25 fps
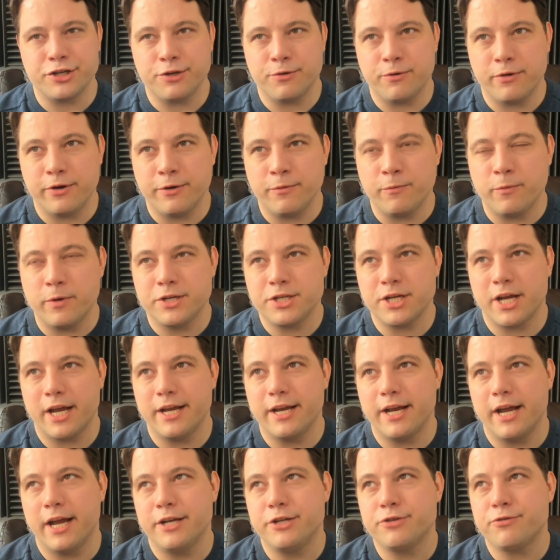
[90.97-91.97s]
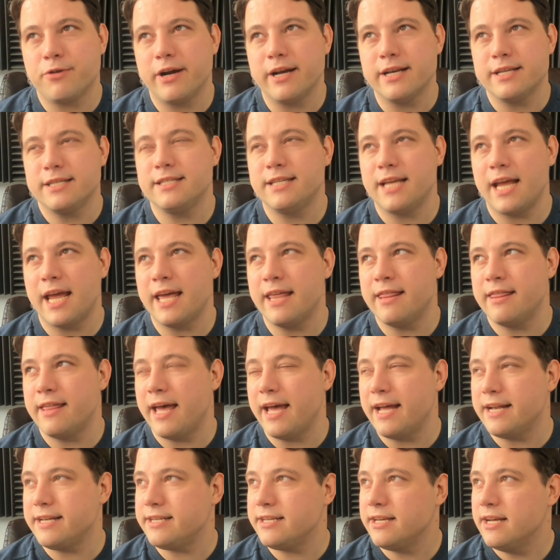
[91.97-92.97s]
in which I try to say
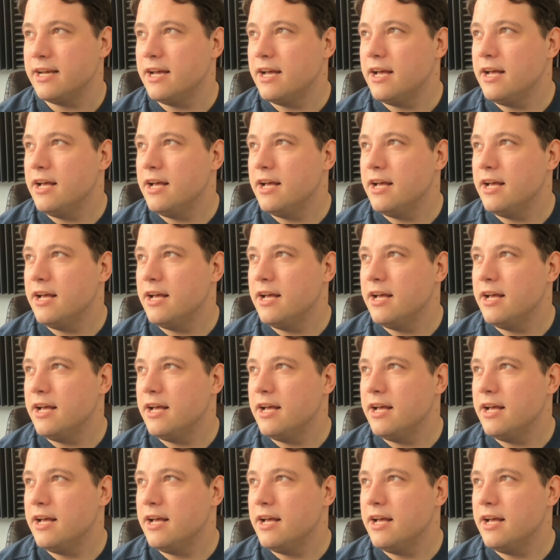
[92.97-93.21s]
that